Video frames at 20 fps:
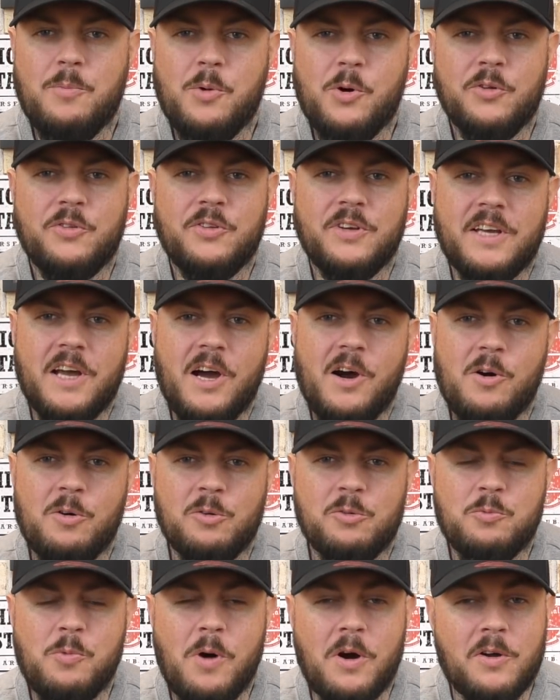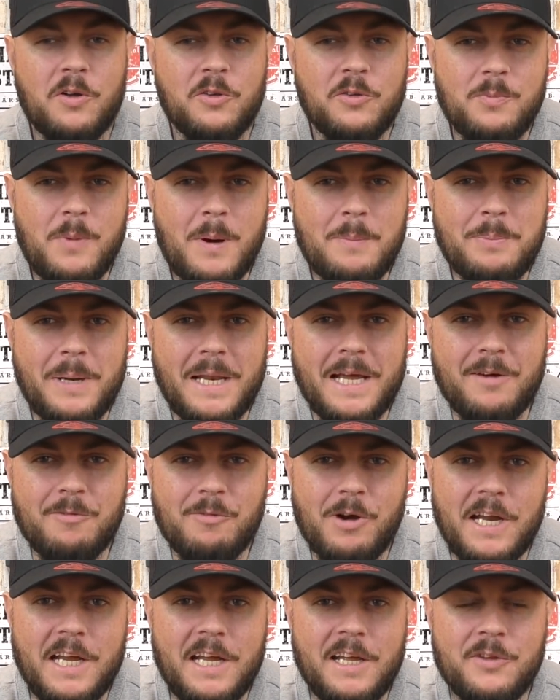boys and girls, welcome to my player
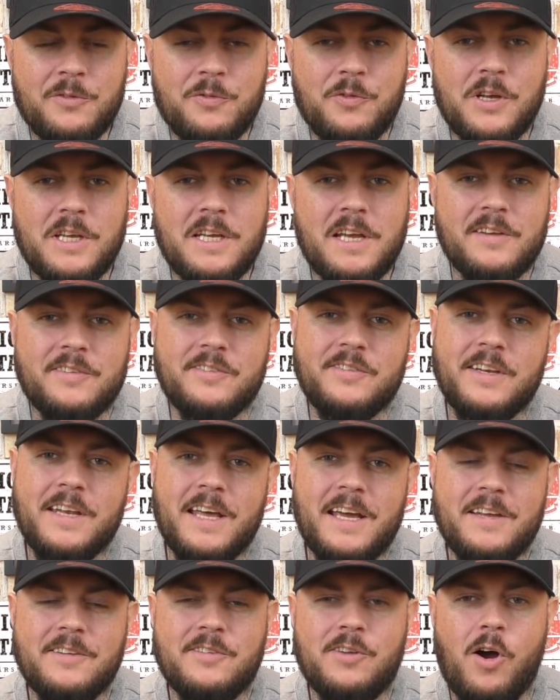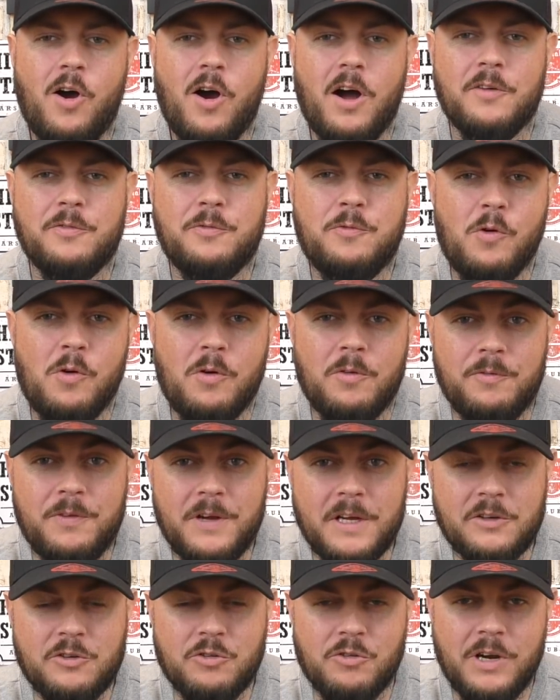ratings for yesterday's hard-fought
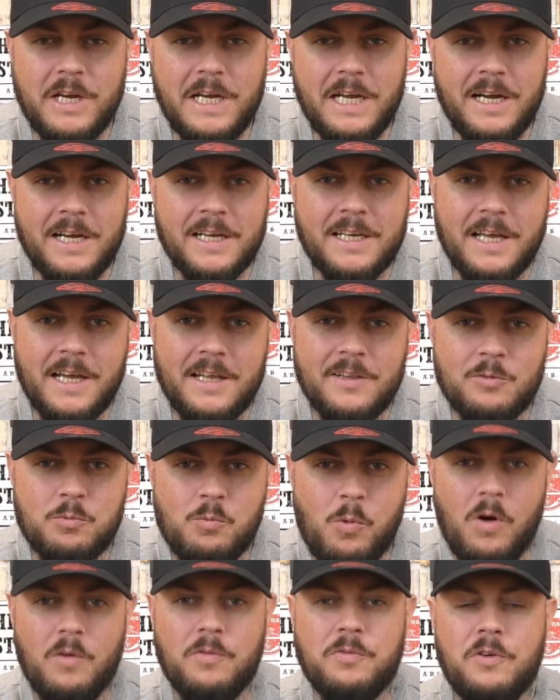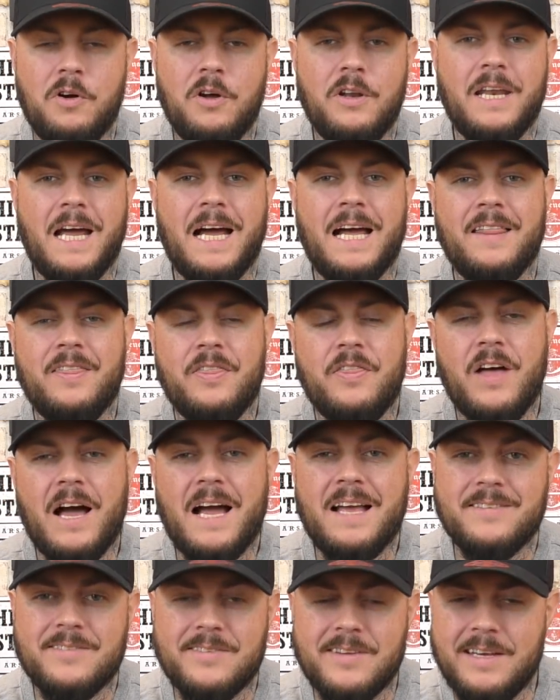victory against Watford, and
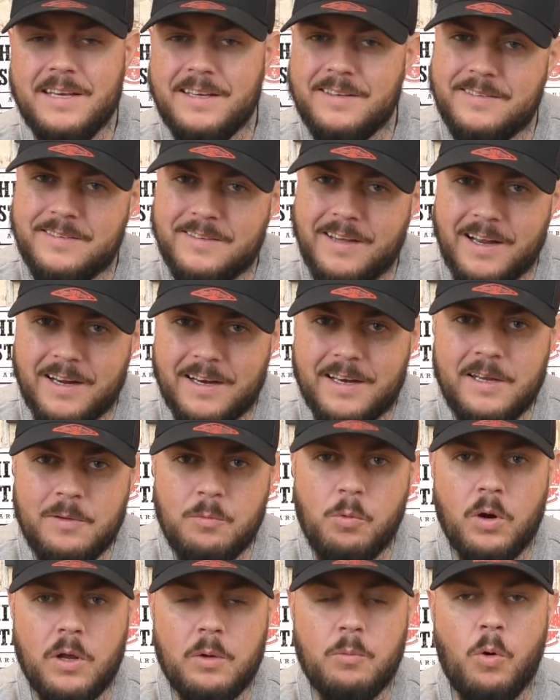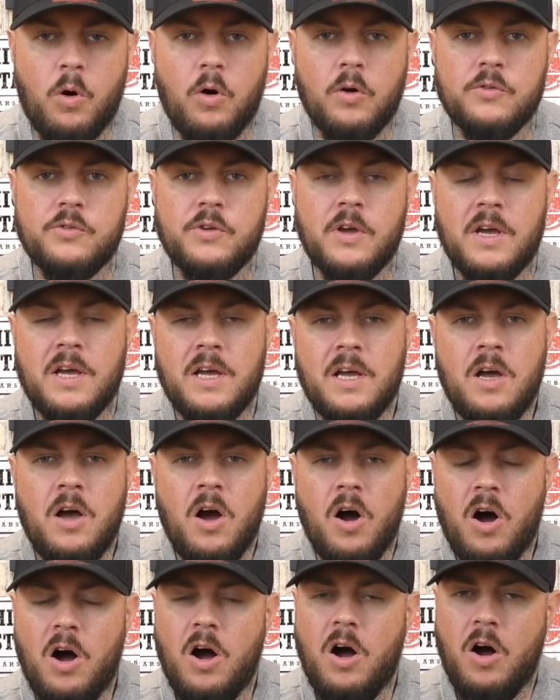that's exactly what it was,
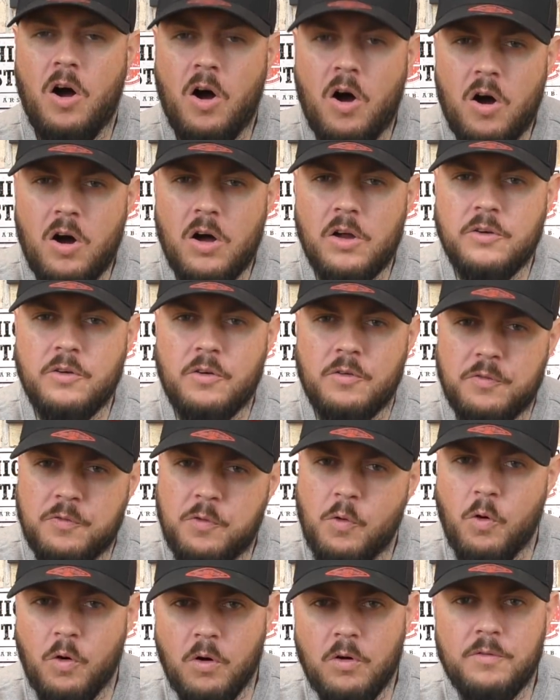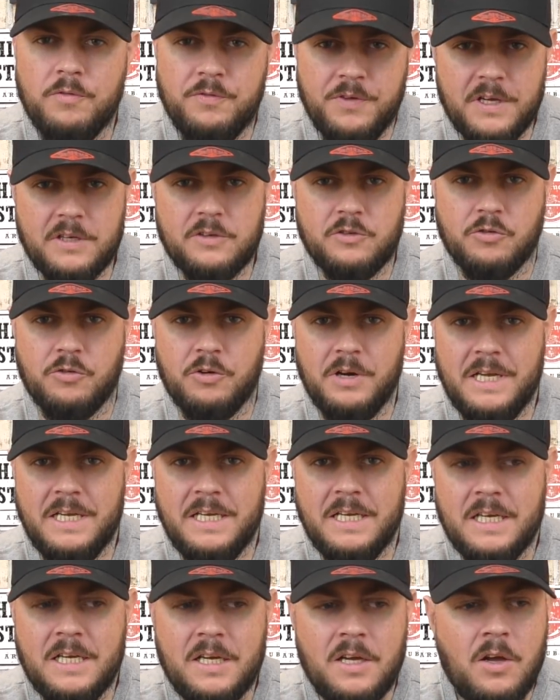a hard-fought
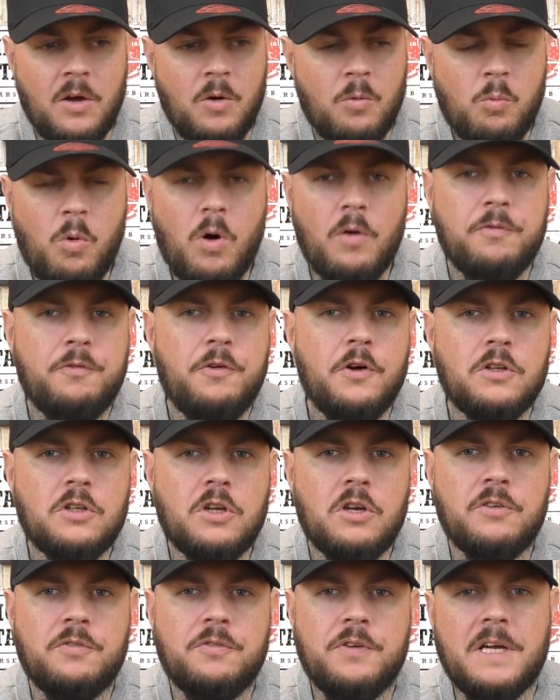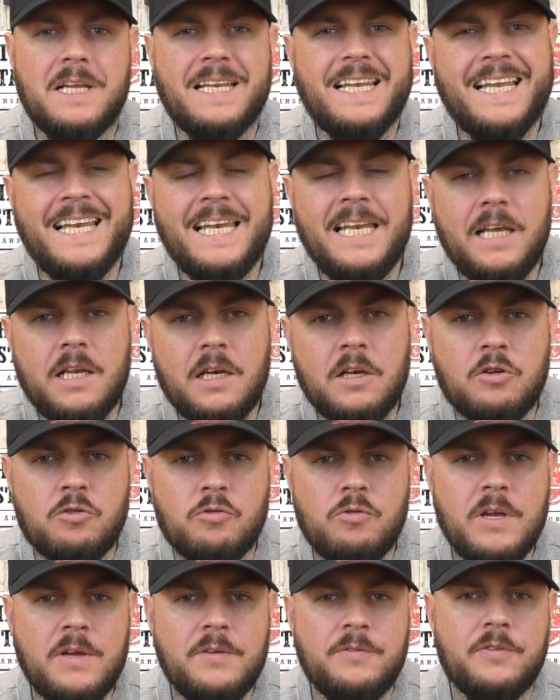victory. Watford could feel a little
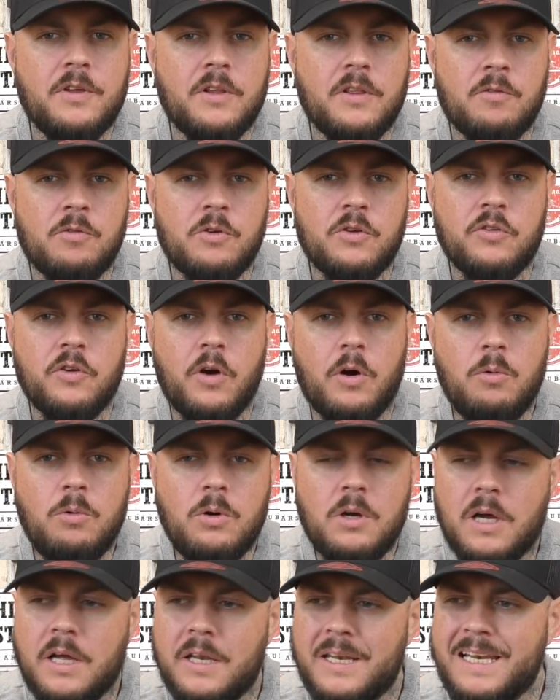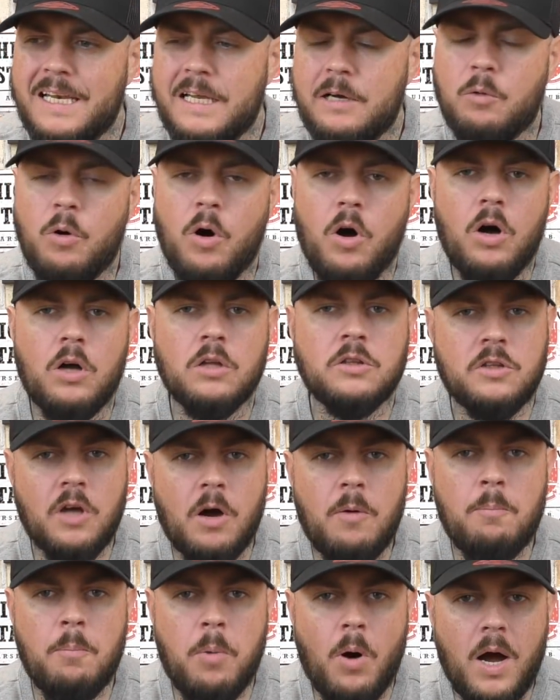aggrieved at the result and a little hard
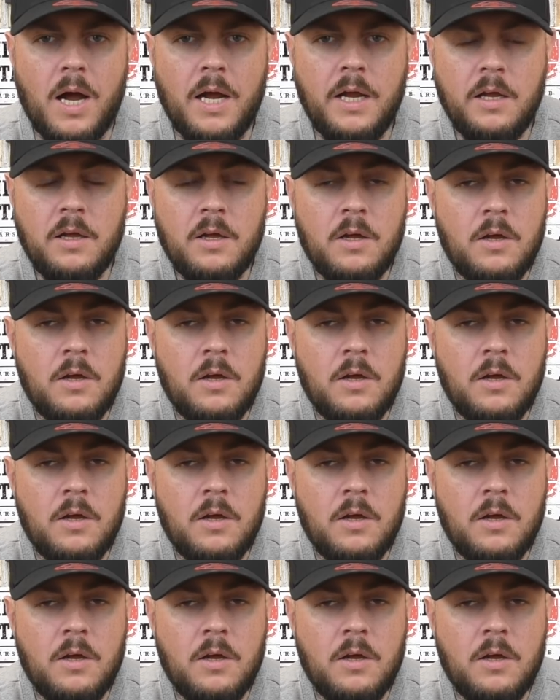done by,